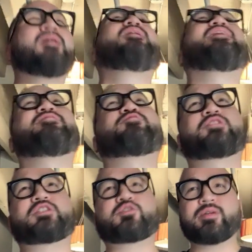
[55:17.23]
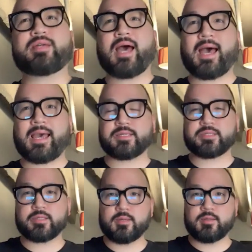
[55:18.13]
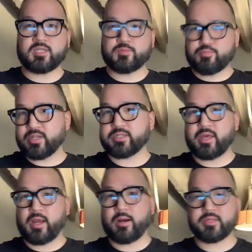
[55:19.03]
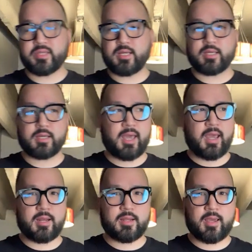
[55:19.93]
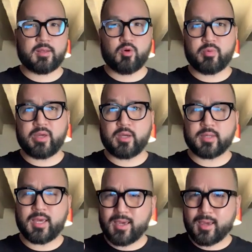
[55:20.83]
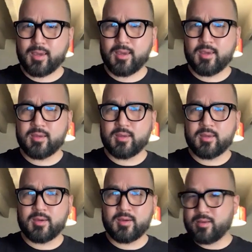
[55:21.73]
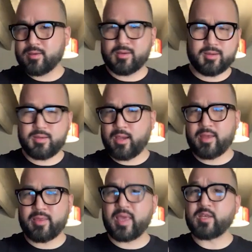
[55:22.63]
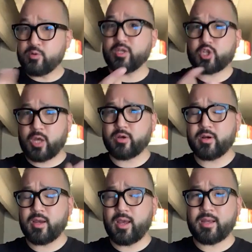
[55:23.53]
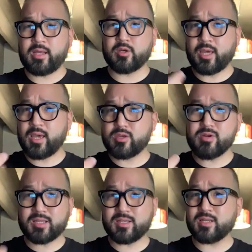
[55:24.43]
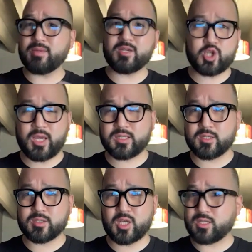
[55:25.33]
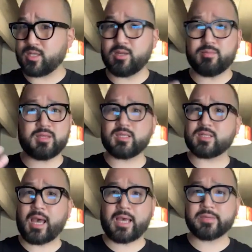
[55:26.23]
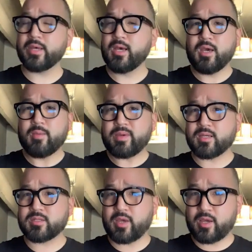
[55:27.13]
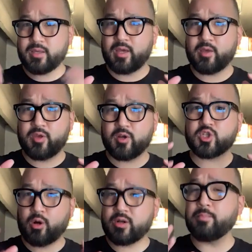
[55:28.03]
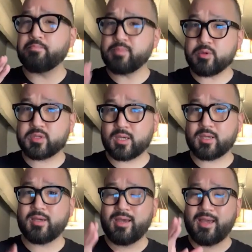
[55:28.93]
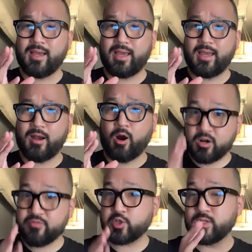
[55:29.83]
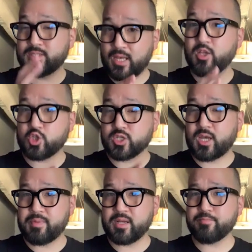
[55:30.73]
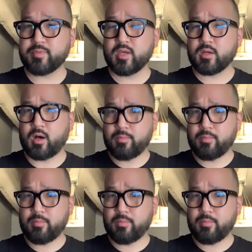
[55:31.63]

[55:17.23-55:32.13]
and there's these three guys, these Brits there sitting, and, and Lord Wei goes, hey. And they knew each other. And he goes, hey, you guys need to meet Jason. Jason, you need to meet these guys because they, they, they're starting a music artificial intelligence company called